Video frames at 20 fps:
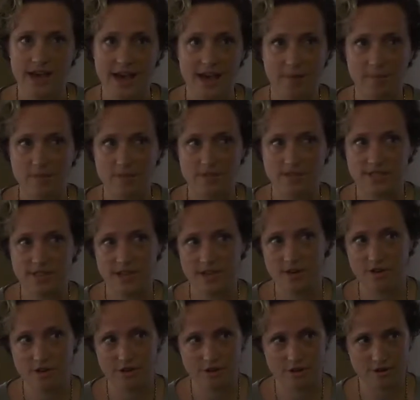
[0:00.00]
apple
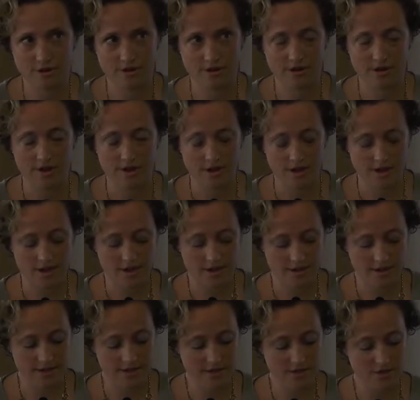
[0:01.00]
cider
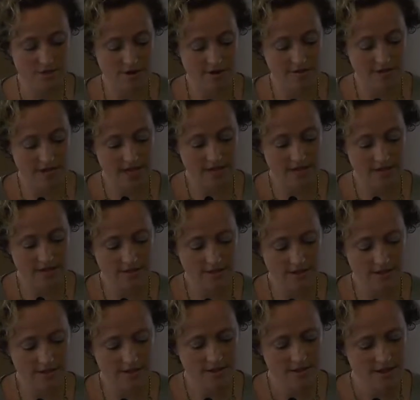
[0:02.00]

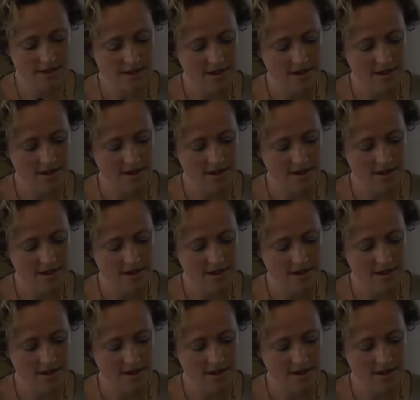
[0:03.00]
extravaganza.